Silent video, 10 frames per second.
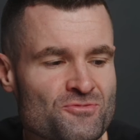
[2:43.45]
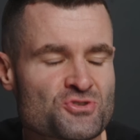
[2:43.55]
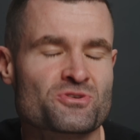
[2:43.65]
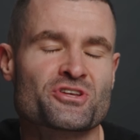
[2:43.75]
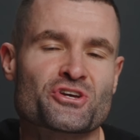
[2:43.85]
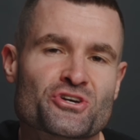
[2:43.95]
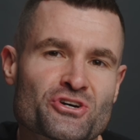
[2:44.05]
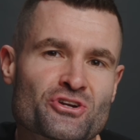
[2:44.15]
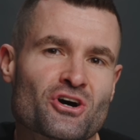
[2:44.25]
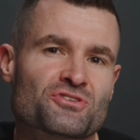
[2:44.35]
It's really
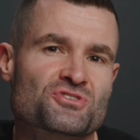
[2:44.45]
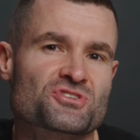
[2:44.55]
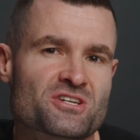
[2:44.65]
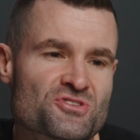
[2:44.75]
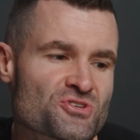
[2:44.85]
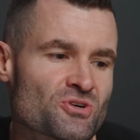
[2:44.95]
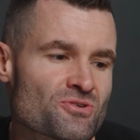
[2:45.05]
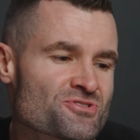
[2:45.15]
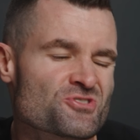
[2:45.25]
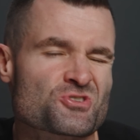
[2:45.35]
good on the skin
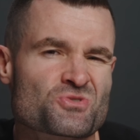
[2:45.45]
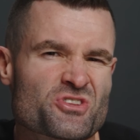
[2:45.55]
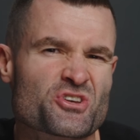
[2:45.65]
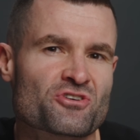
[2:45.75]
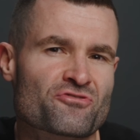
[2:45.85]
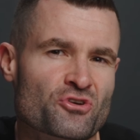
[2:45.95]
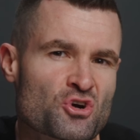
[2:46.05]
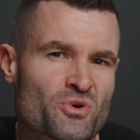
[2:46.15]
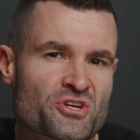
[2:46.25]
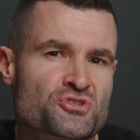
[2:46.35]
tones and just really good for a
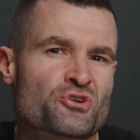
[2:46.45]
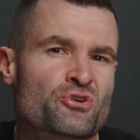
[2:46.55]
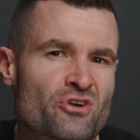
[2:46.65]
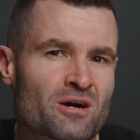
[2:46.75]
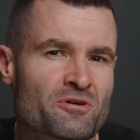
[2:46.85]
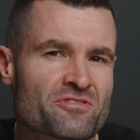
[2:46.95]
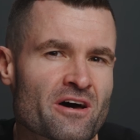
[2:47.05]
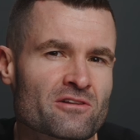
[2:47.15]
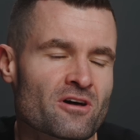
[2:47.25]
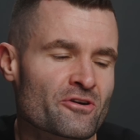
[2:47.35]
quick turnaround with
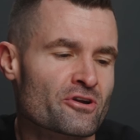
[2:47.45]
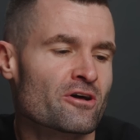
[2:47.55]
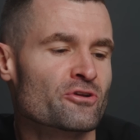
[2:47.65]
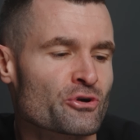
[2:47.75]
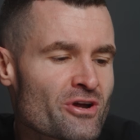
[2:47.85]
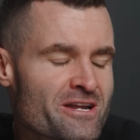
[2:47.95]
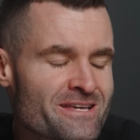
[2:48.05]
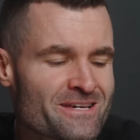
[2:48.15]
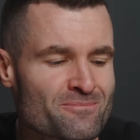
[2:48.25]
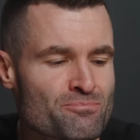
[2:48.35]
not a lot of color
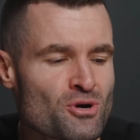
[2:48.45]
grading in